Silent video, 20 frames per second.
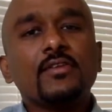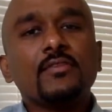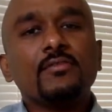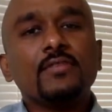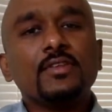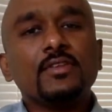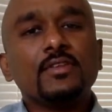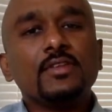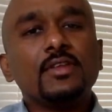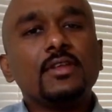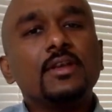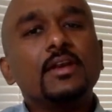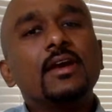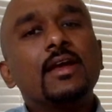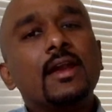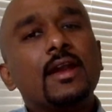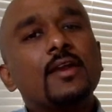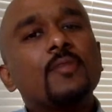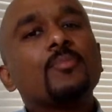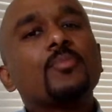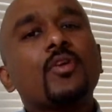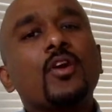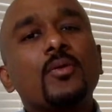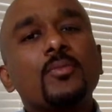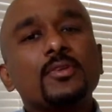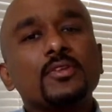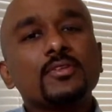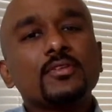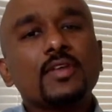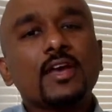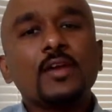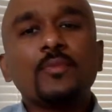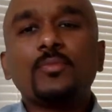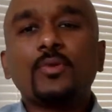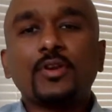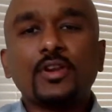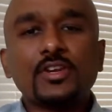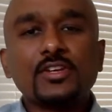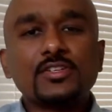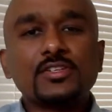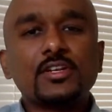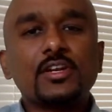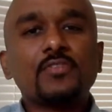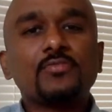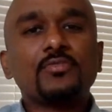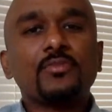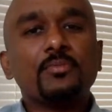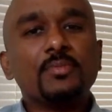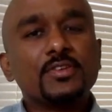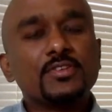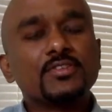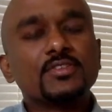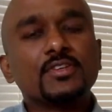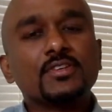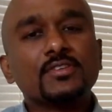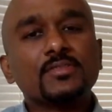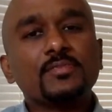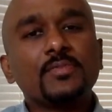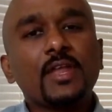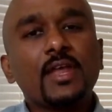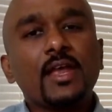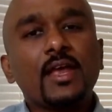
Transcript: we see great promise and potential for business,